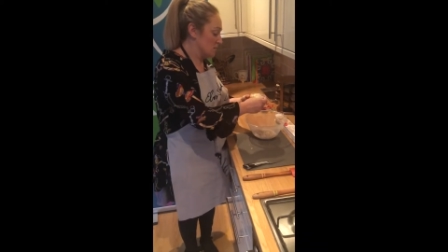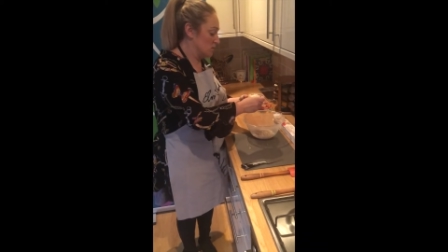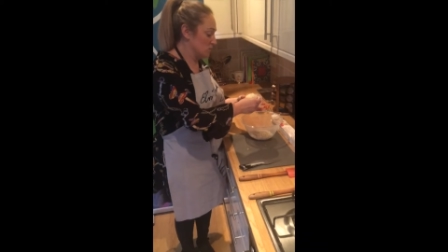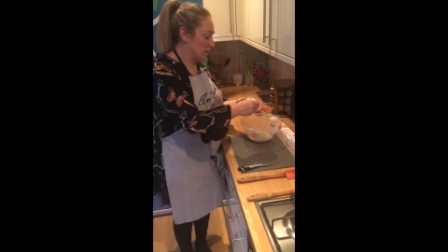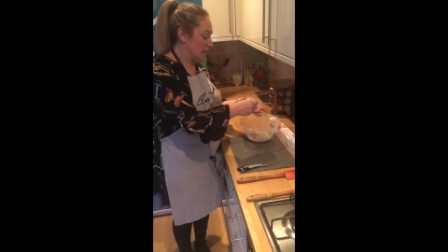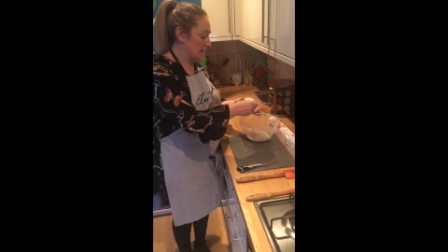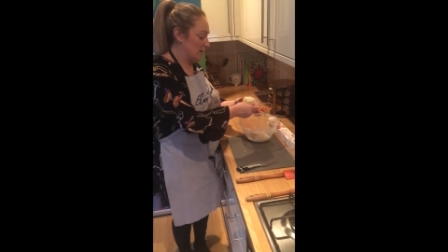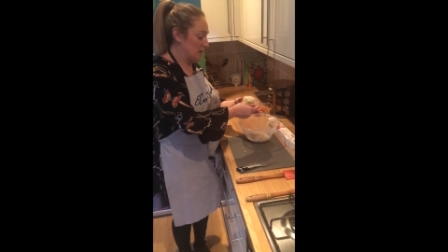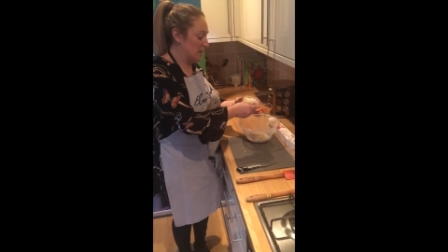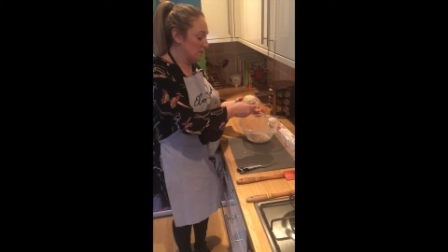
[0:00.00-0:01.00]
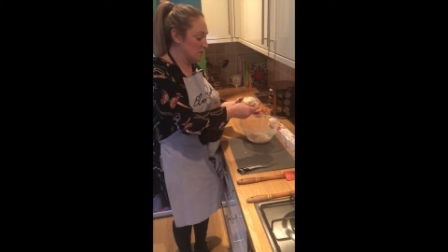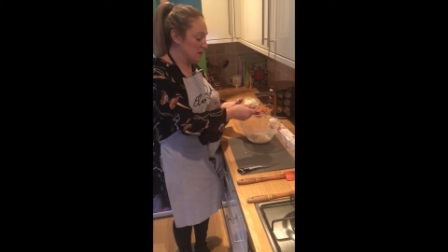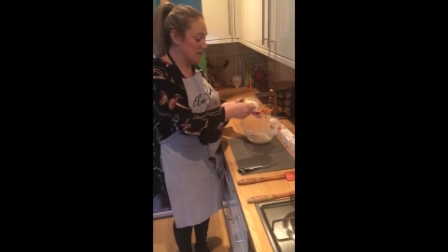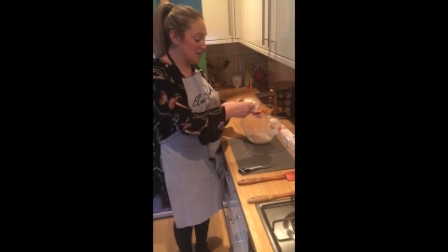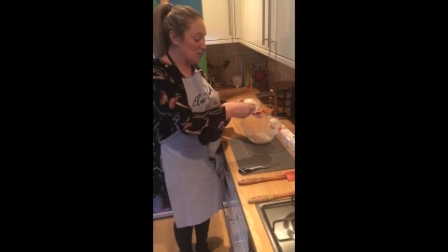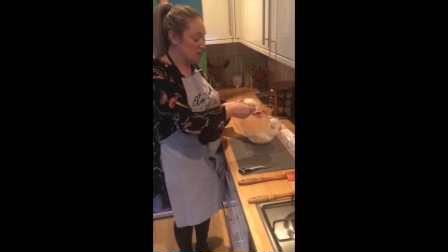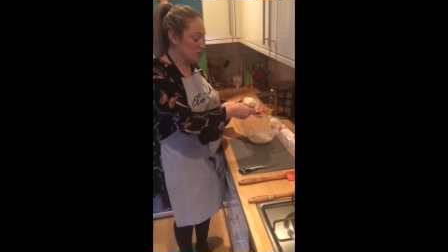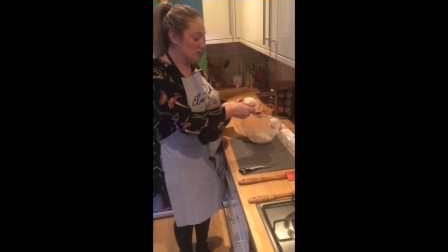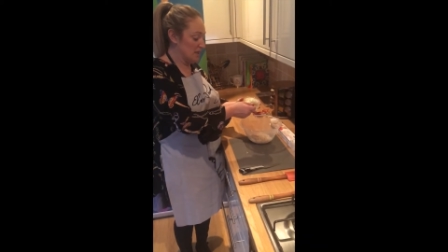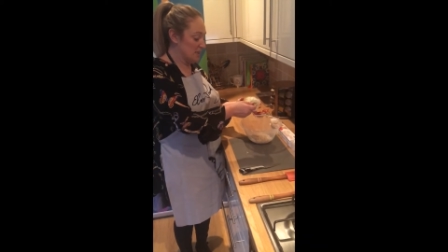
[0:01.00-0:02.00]
Okay, now heaped means that we
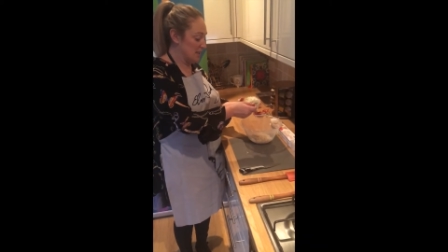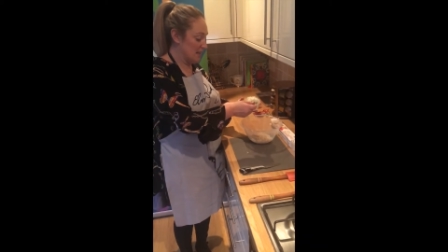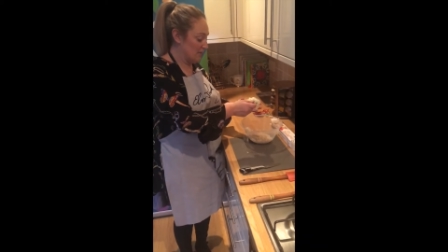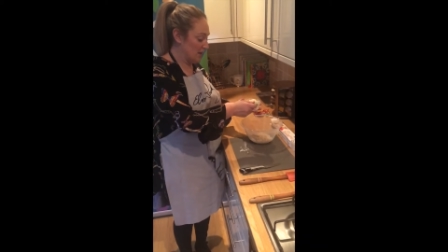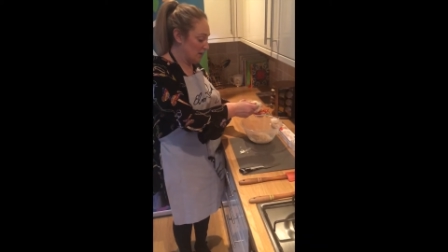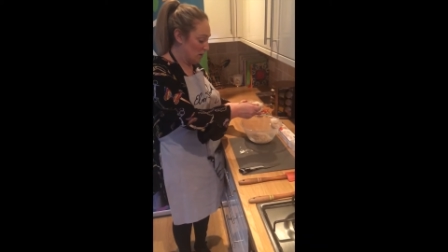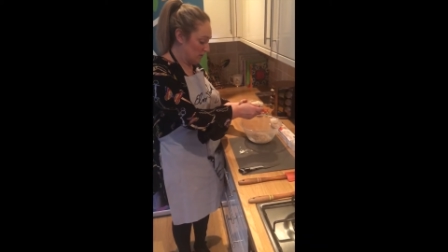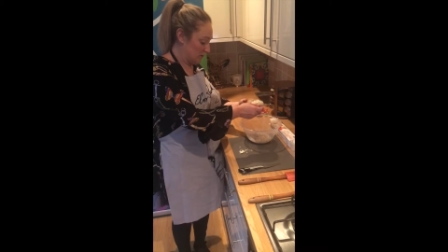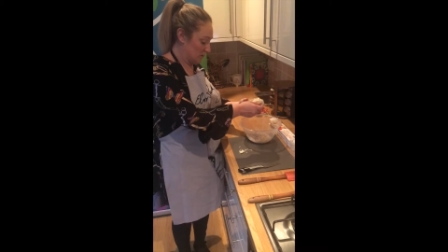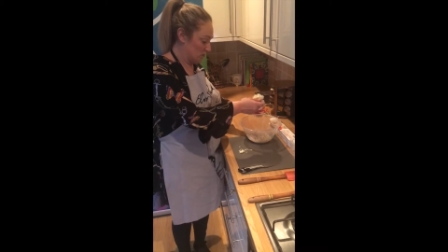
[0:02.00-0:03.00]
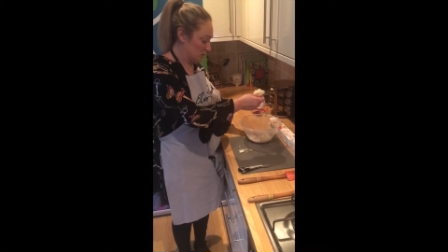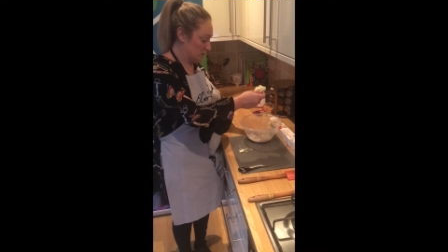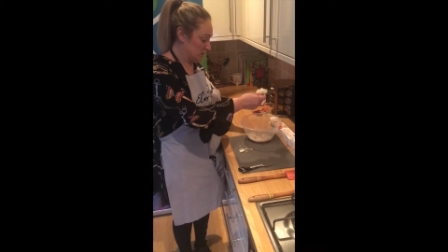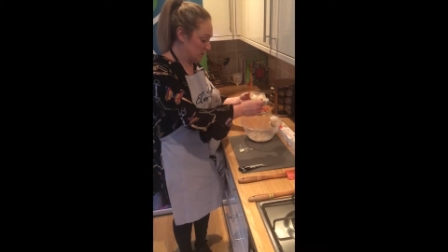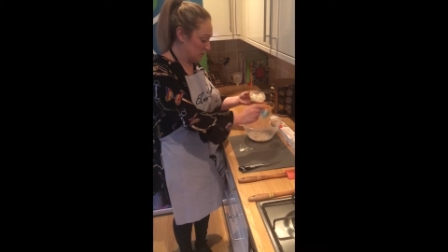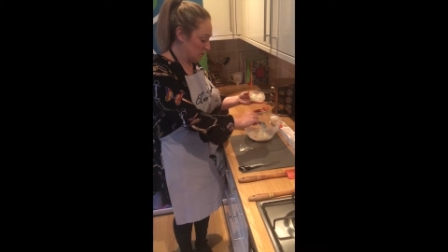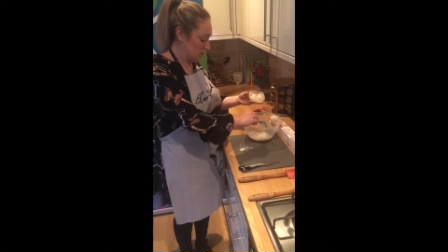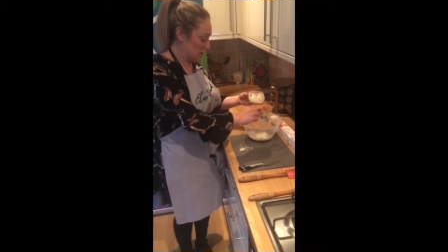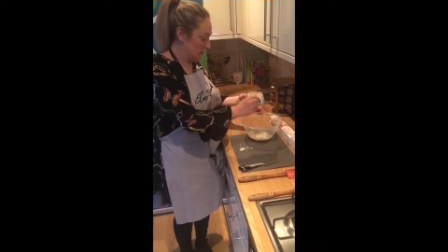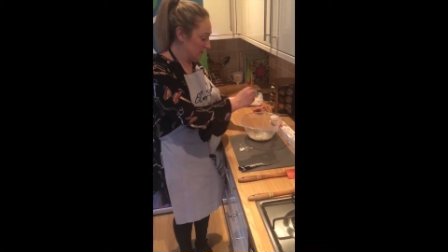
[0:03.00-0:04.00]
don't need to level it off. Oops,
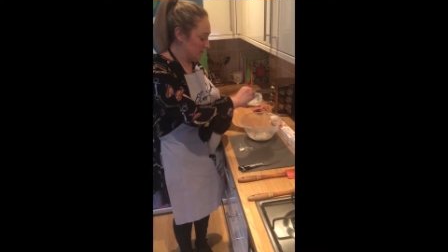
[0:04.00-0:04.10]
one